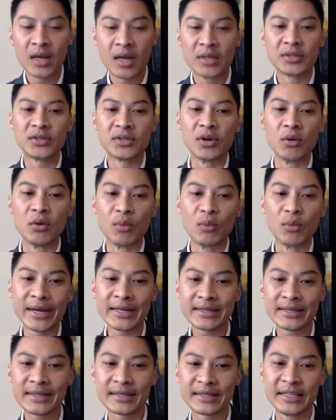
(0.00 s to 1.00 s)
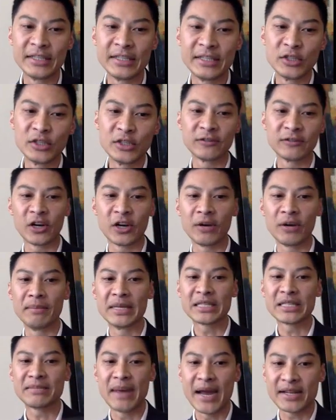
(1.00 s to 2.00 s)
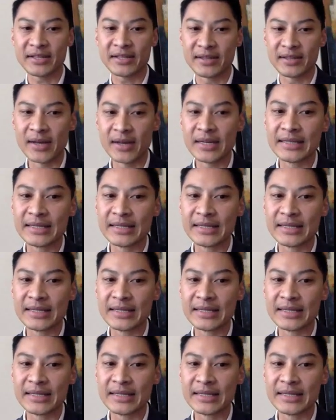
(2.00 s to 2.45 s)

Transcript: So what is the T2 flare mismatch sign?